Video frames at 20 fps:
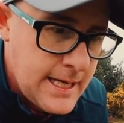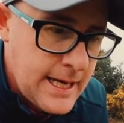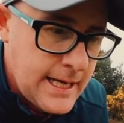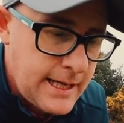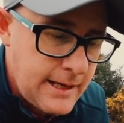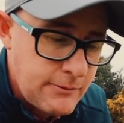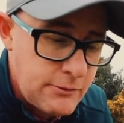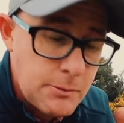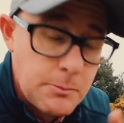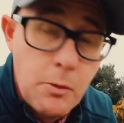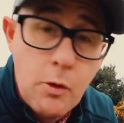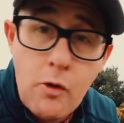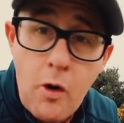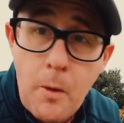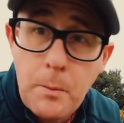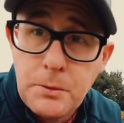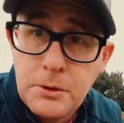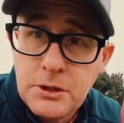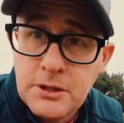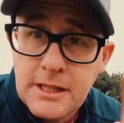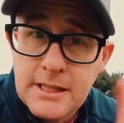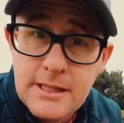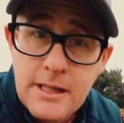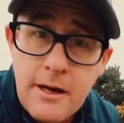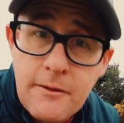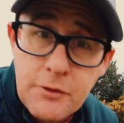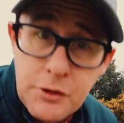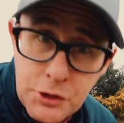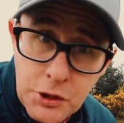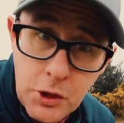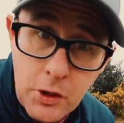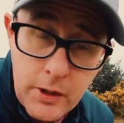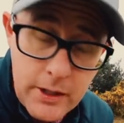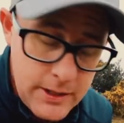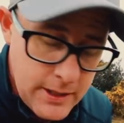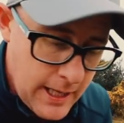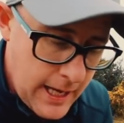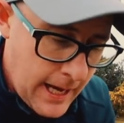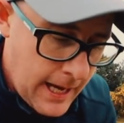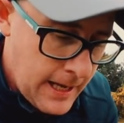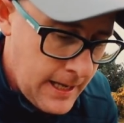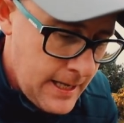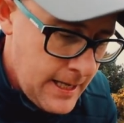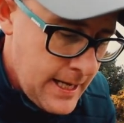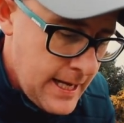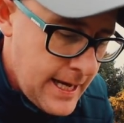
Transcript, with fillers: it gives them more options. There's another shot in there.